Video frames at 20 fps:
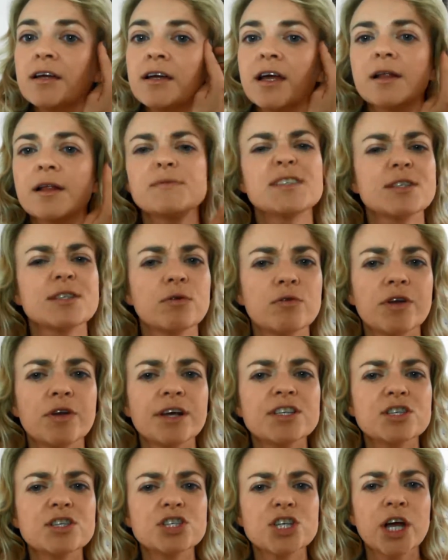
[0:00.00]
I'm still all
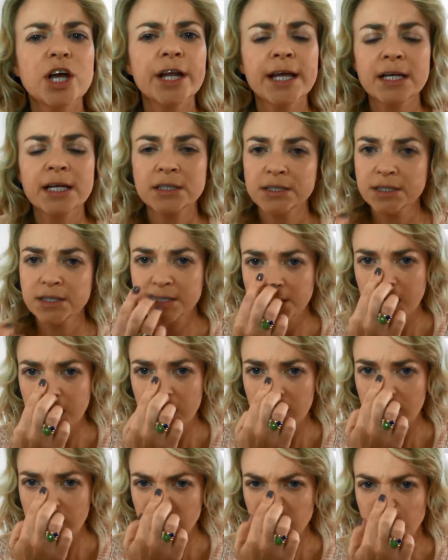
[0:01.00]
nice and shiny. A